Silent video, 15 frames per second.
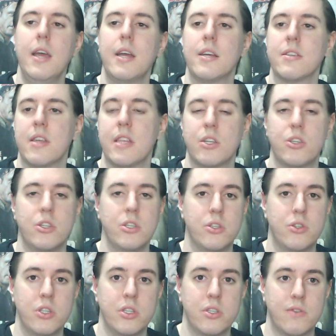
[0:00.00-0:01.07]
Because I think
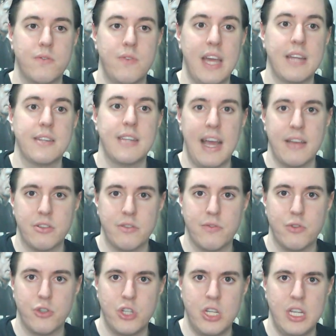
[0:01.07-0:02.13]
she's
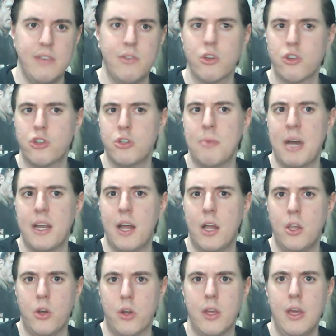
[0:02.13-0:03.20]
fantastic for Jean, even though she might
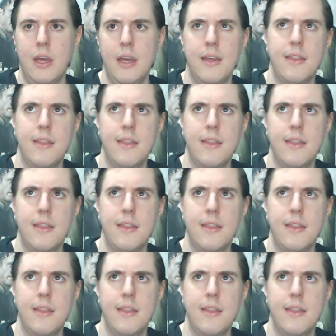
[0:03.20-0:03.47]
not look